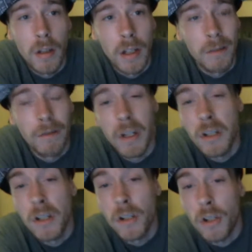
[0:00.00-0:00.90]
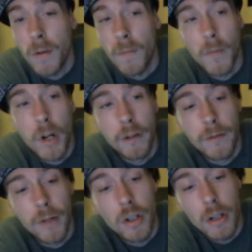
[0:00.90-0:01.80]
It features some
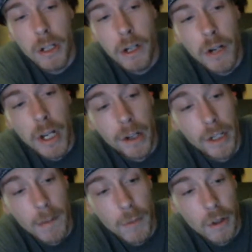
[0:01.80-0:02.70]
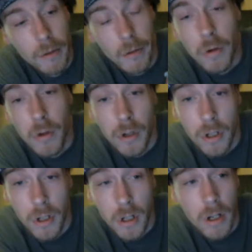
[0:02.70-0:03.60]
artificially created damage, of
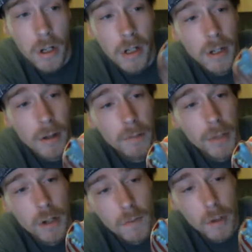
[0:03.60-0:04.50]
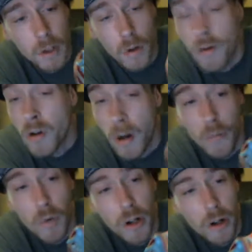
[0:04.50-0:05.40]
course, piece of stone
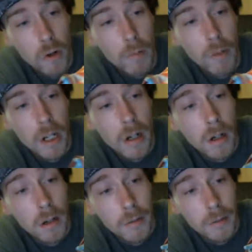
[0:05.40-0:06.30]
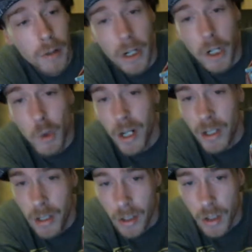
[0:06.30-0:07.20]
crumbling off,
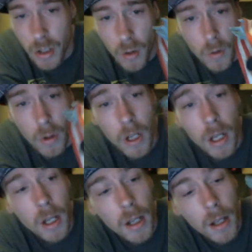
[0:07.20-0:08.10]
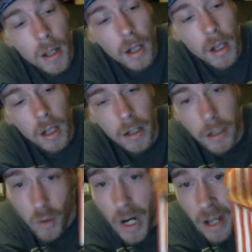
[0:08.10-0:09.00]
cracks in the stone.
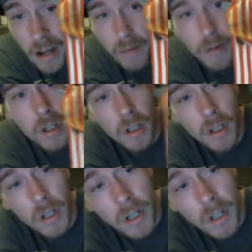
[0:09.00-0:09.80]
It's quite heavy.